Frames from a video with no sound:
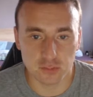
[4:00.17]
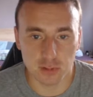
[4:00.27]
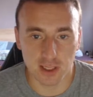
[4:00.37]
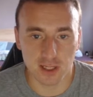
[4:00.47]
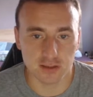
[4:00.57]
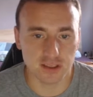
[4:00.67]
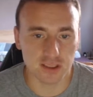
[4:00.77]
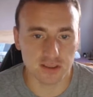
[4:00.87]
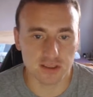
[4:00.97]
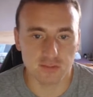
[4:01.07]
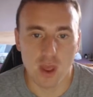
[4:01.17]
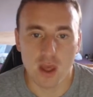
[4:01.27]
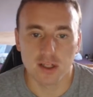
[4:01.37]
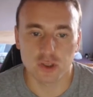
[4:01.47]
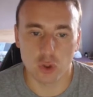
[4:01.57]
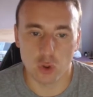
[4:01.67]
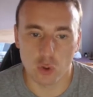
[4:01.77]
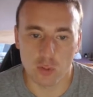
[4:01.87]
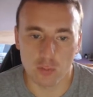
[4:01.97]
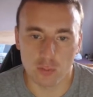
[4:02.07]
to play h6,
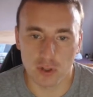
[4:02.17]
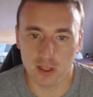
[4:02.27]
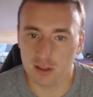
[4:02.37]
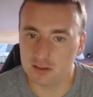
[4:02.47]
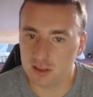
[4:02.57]
so bring in